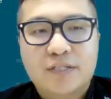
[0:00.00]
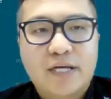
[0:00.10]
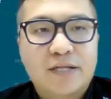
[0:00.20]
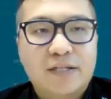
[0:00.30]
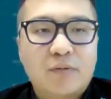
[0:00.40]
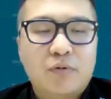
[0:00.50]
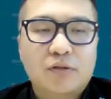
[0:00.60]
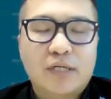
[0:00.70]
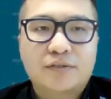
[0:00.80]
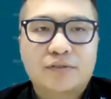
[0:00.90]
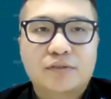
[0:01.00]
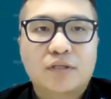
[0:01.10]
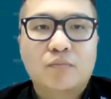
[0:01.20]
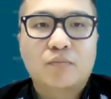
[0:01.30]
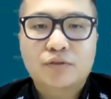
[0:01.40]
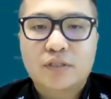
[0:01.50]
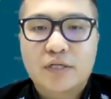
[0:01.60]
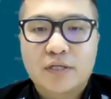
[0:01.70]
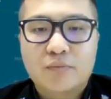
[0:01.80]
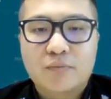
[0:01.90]
the C&I products, the
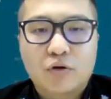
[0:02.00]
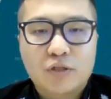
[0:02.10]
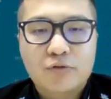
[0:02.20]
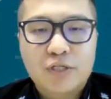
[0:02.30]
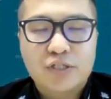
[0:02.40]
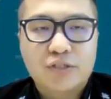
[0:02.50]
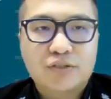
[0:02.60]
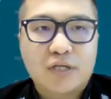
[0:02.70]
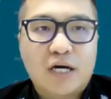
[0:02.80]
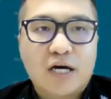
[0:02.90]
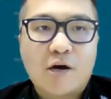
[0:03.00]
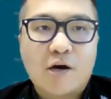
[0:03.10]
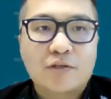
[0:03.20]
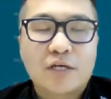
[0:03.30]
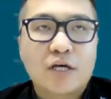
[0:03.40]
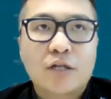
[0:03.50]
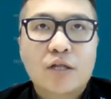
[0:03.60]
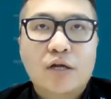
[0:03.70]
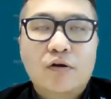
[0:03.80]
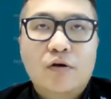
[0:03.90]
most important regions are
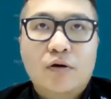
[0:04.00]
the